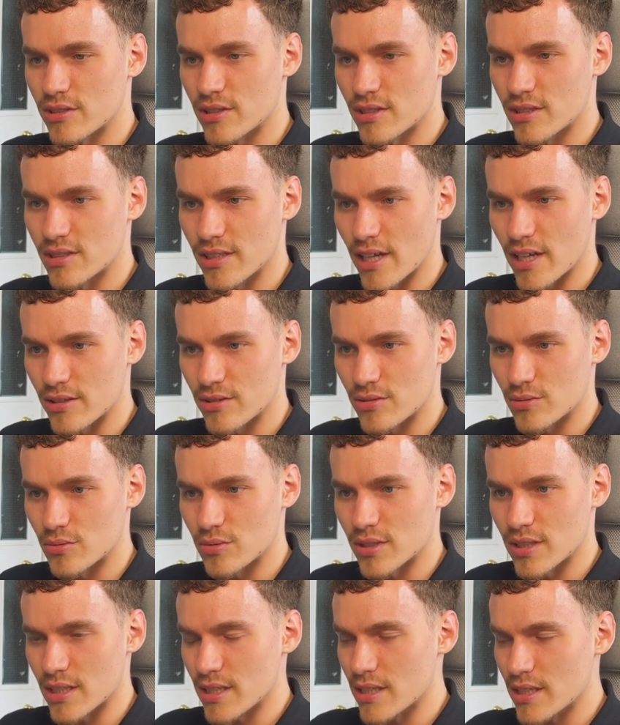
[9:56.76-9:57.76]
to settle
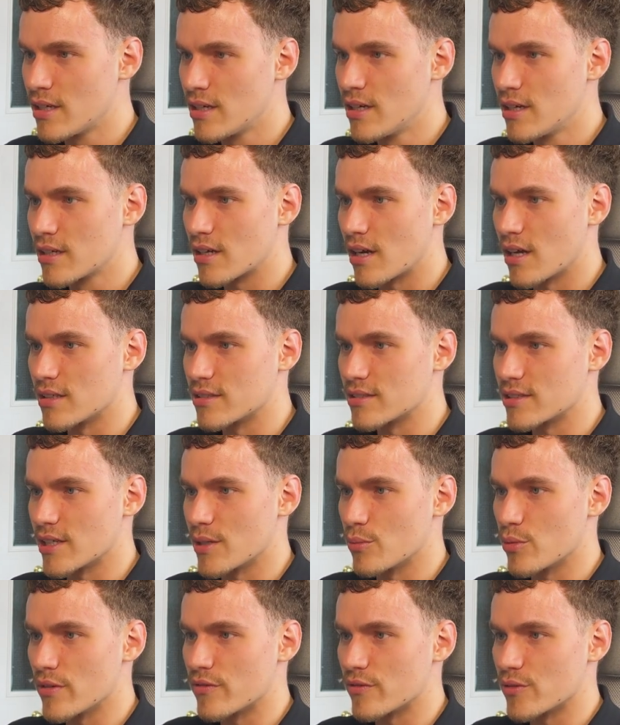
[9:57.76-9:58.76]
the color
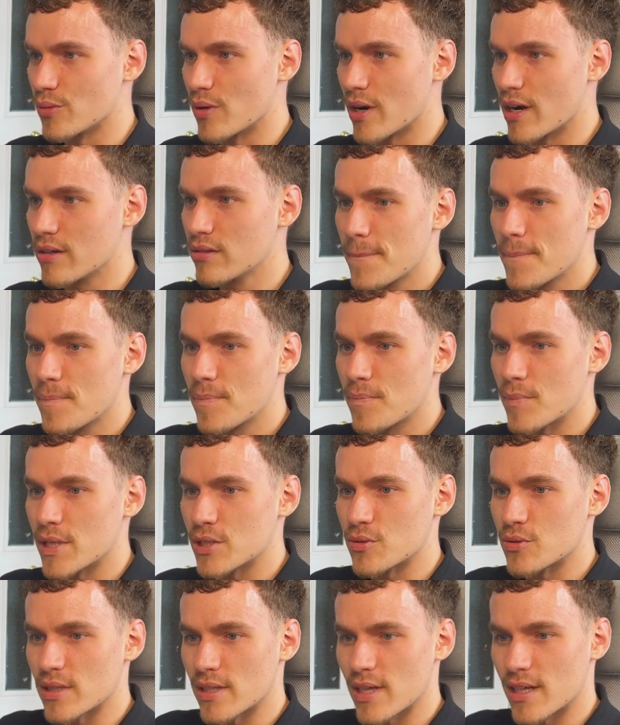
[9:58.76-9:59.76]
scheme with throughout. Make
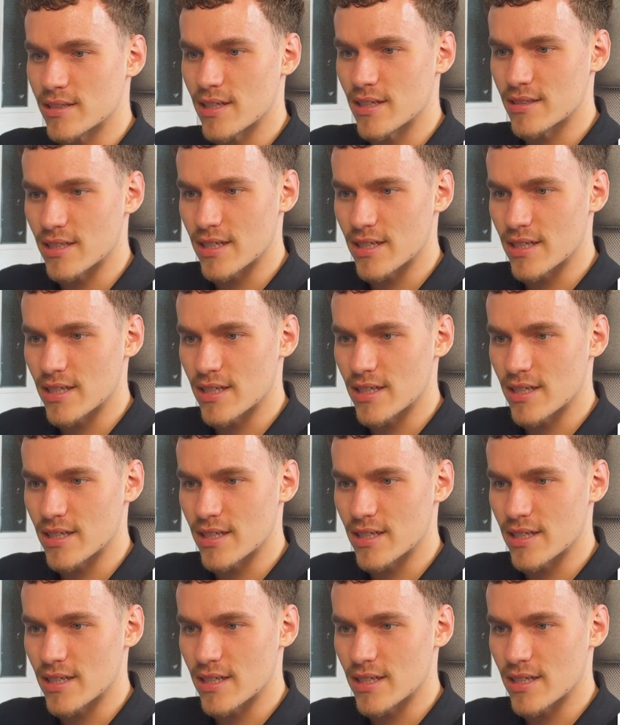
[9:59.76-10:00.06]
sure that that sets